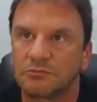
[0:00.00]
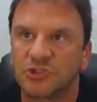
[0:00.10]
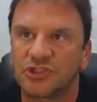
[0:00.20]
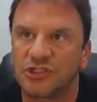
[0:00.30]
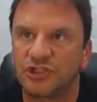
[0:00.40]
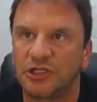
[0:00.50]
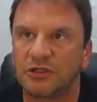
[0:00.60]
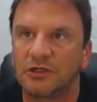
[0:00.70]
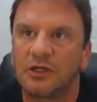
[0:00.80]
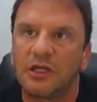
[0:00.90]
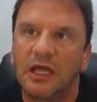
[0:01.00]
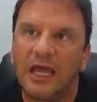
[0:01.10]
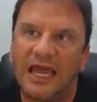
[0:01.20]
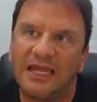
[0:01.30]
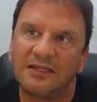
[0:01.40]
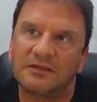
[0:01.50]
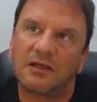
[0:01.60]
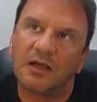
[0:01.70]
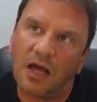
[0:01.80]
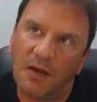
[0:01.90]
Just this year. And
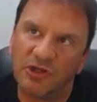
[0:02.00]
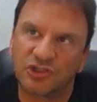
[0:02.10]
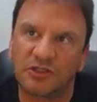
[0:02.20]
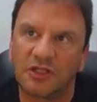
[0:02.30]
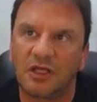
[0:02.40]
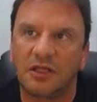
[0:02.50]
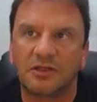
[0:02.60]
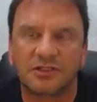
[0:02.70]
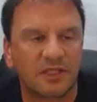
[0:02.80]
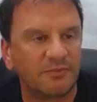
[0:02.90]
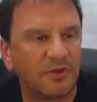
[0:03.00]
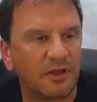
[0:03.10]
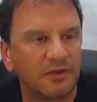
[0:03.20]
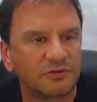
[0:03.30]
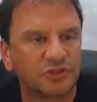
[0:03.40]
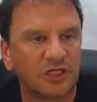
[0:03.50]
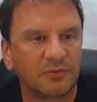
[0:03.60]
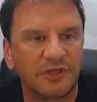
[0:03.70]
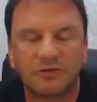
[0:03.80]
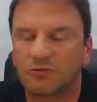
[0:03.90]
a bunch of those other
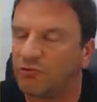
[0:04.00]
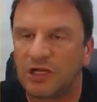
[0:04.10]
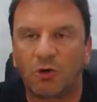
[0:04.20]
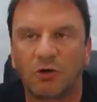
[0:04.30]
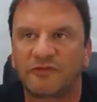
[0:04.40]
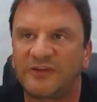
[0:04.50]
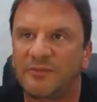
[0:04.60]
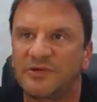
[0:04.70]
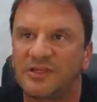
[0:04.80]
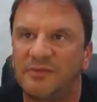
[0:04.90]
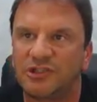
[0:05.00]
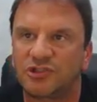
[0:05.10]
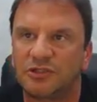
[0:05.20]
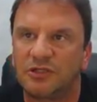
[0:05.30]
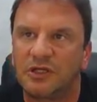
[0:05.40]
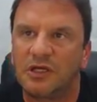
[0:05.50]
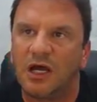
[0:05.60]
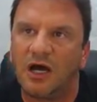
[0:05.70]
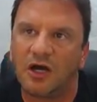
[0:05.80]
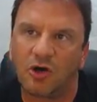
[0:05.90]
gentlemen, great Hall of Famers I mentioned.
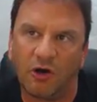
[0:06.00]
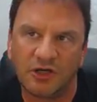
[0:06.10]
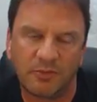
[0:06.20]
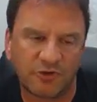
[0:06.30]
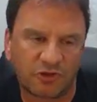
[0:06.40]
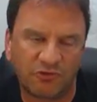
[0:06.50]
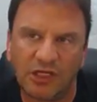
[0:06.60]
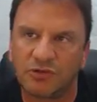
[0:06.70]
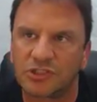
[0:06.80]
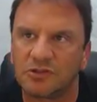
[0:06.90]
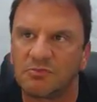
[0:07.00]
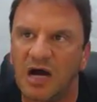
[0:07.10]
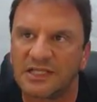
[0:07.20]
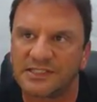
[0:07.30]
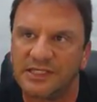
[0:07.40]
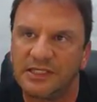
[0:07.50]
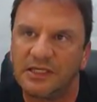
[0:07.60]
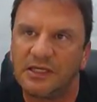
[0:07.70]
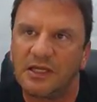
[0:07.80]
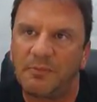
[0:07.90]
Card number 302, Mossy,
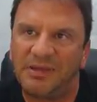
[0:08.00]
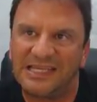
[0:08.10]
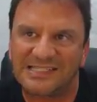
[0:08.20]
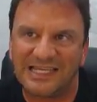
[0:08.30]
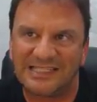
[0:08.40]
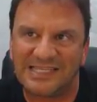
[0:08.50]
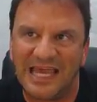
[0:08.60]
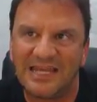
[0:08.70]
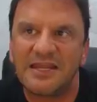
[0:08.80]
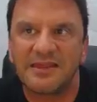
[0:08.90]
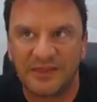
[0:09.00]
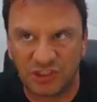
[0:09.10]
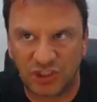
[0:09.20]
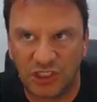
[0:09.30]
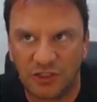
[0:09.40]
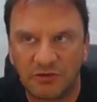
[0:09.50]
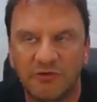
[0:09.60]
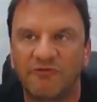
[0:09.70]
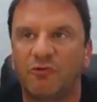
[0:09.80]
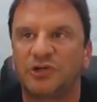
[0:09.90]
PSA 10 this
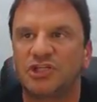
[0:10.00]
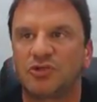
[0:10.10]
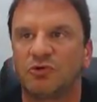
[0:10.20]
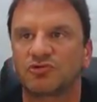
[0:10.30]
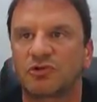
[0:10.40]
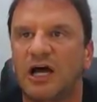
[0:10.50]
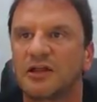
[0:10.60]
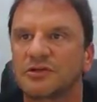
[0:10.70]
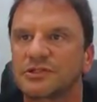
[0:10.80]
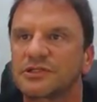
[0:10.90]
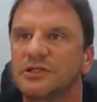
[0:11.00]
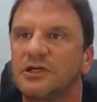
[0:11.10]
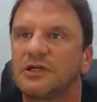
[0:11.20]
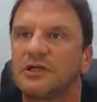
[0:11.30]
year, $4,200.